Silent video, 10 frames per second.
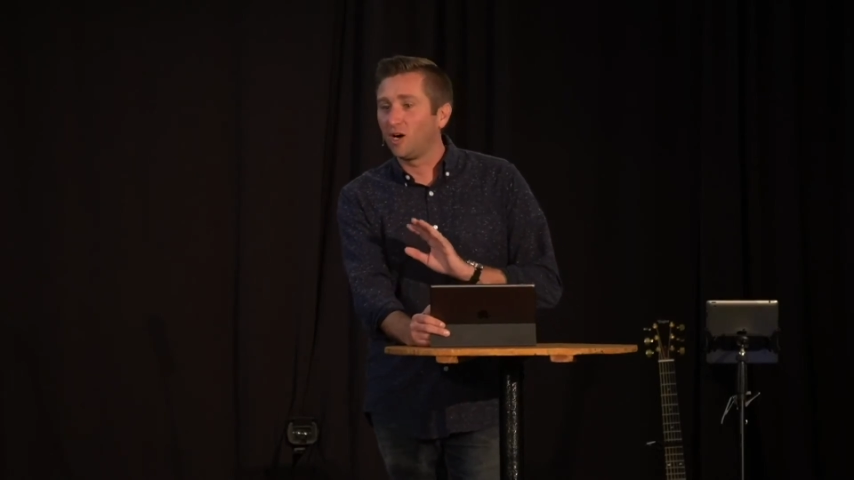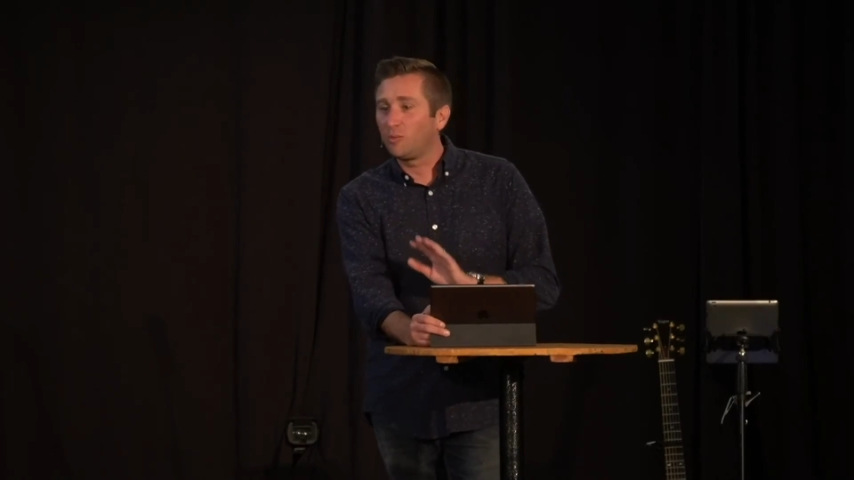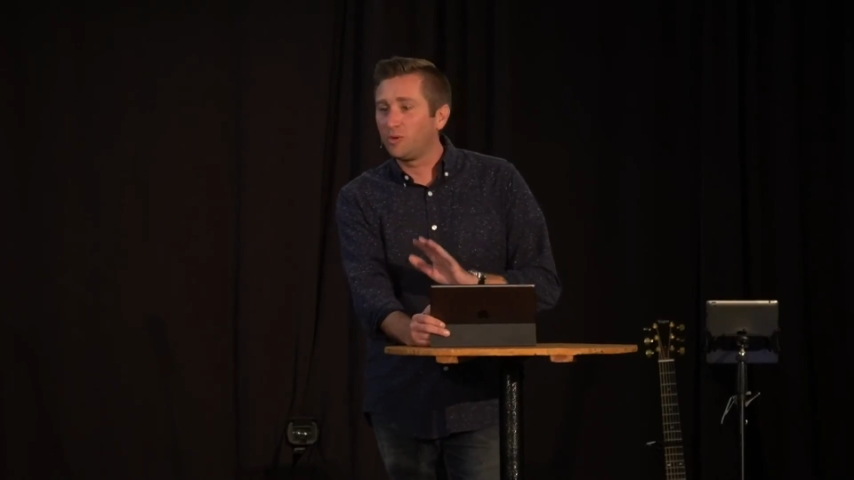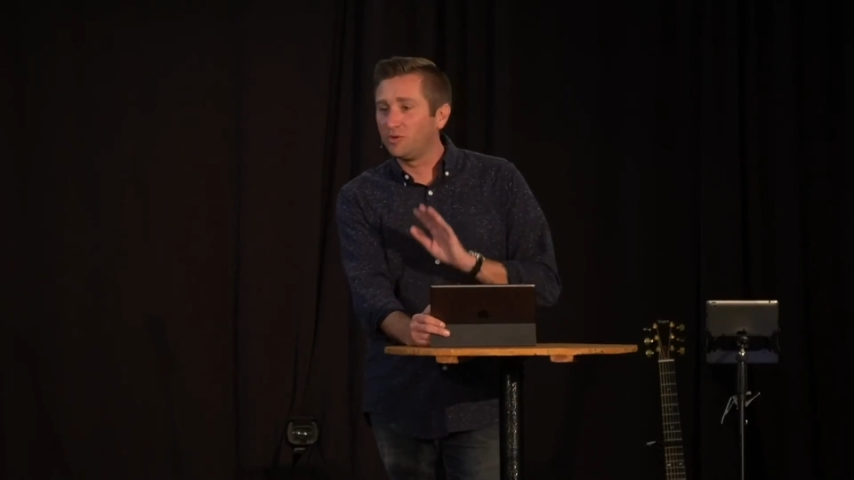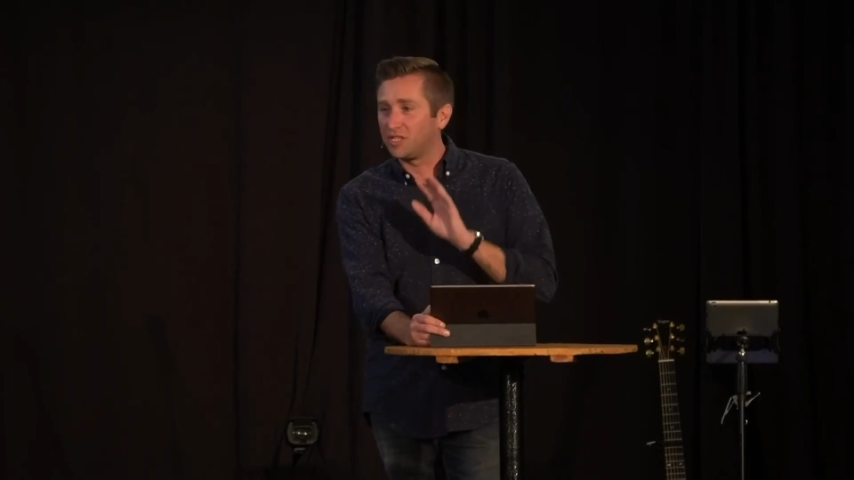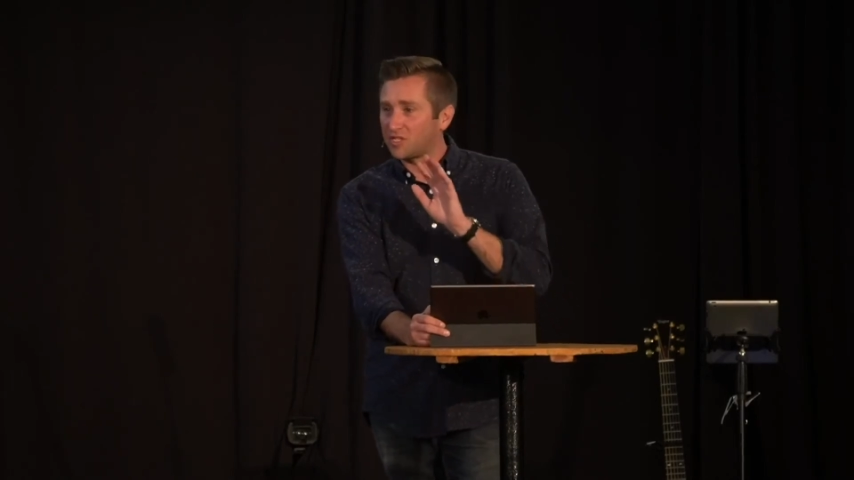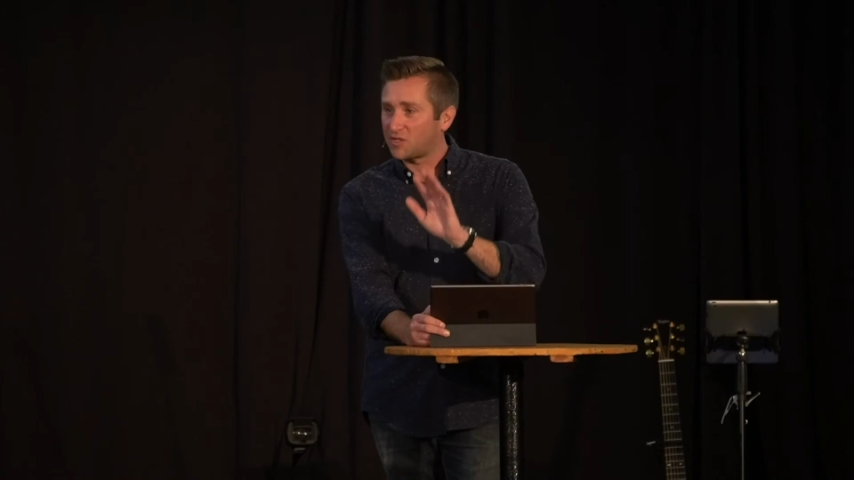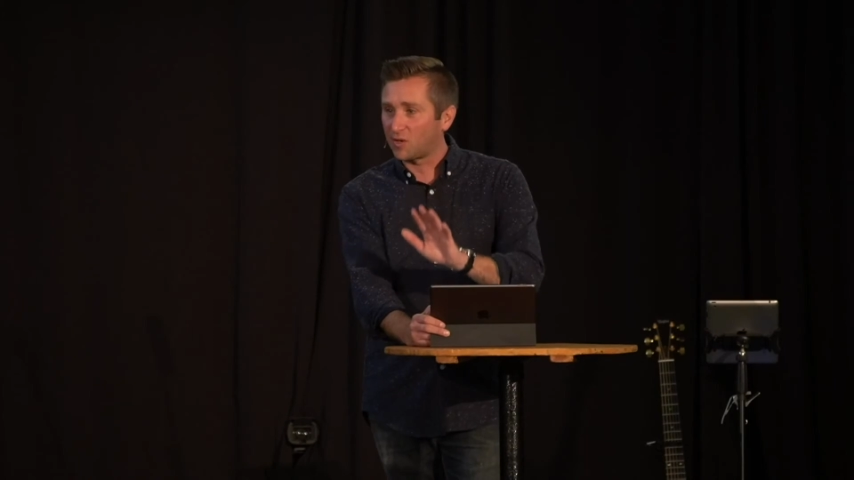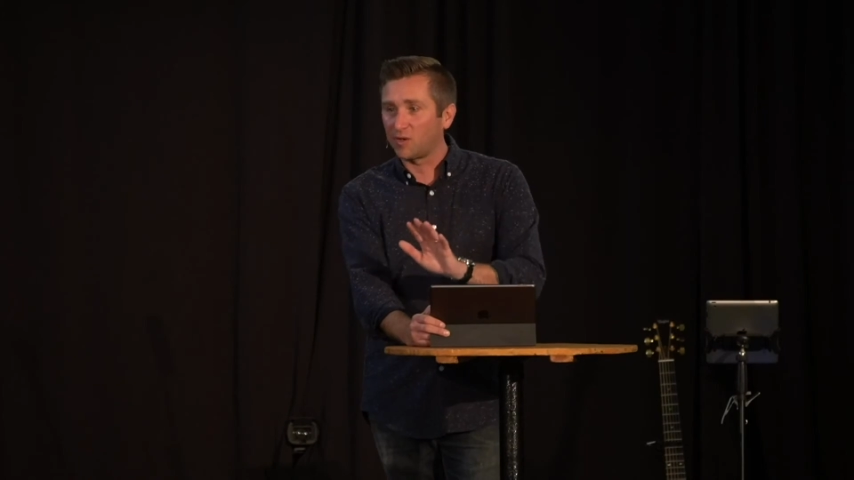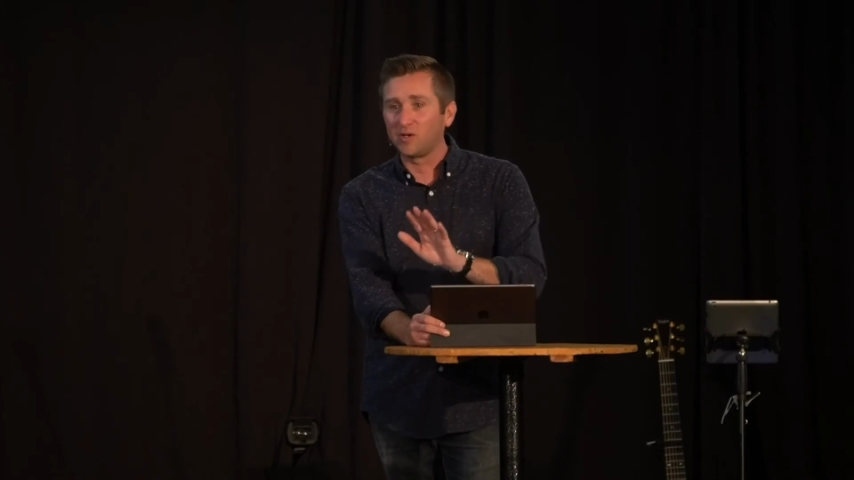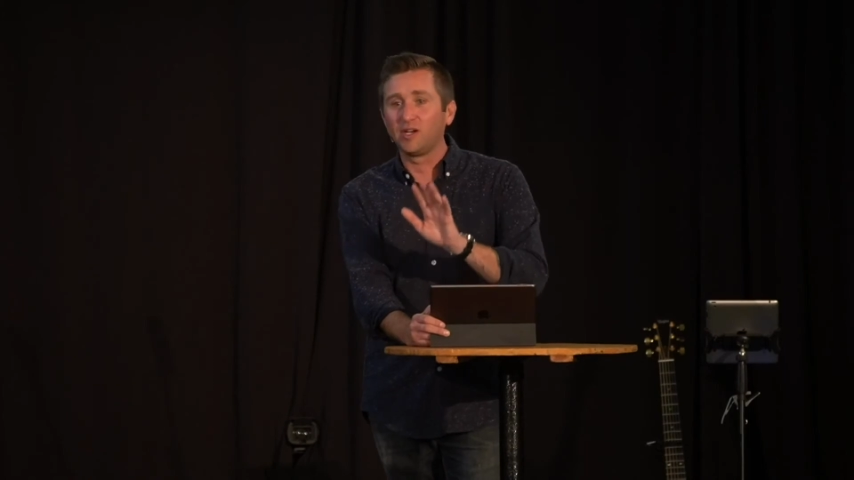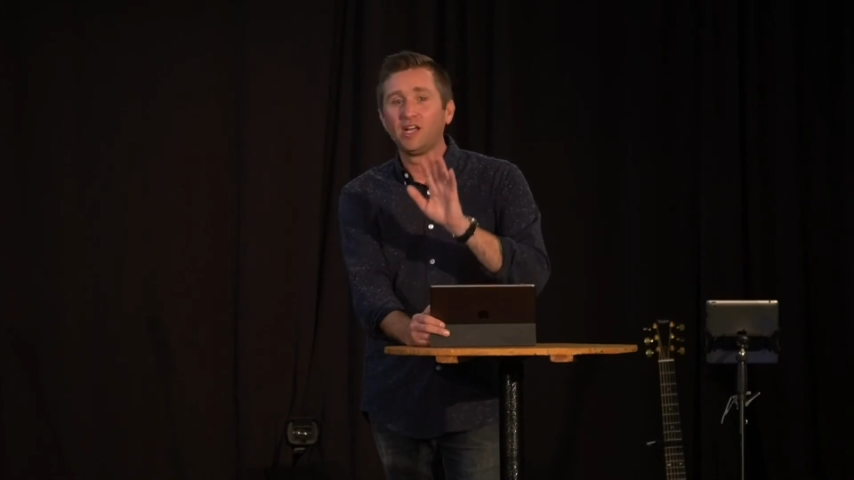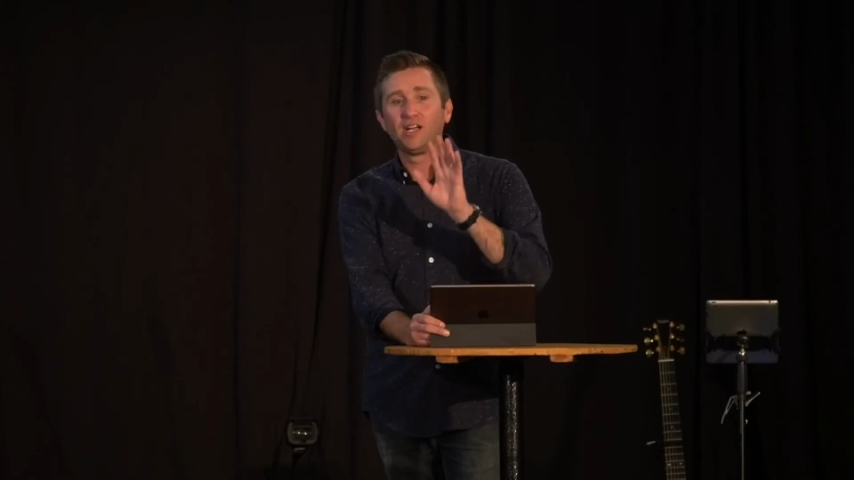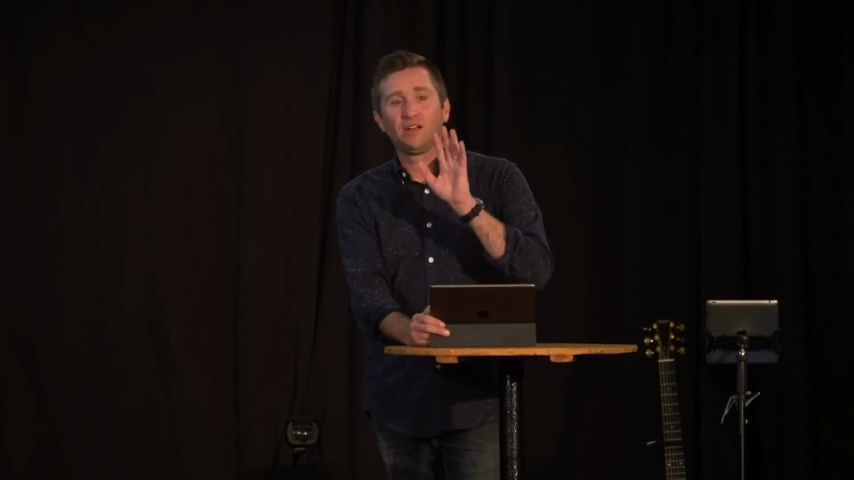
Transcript: help you discern